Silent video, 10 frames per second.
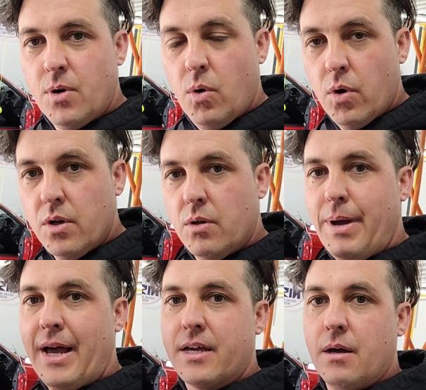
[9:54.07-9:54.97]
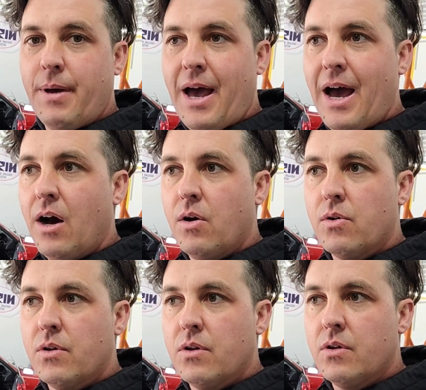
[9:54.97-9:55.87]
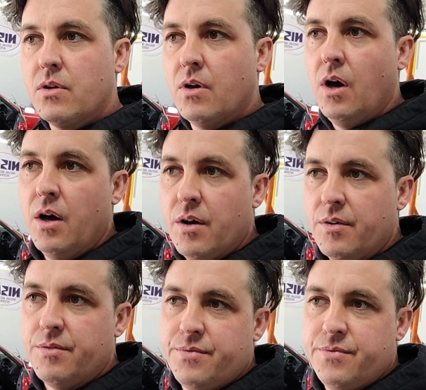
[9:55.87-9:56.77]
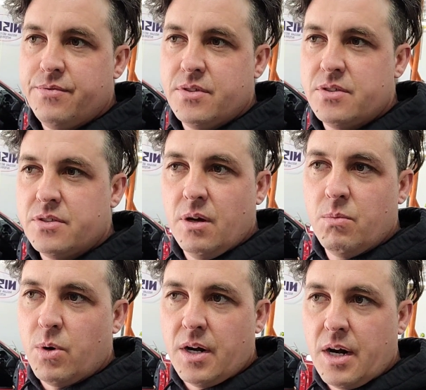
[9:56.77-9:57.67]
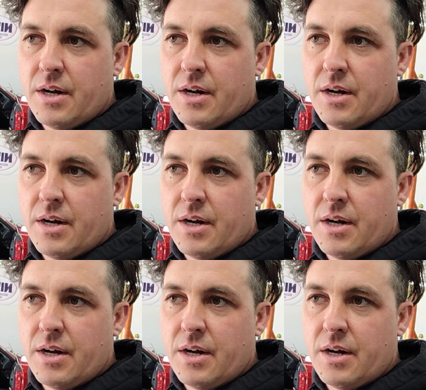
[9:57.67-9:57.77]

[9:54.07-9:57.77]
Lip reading: oil back up out of somewhere.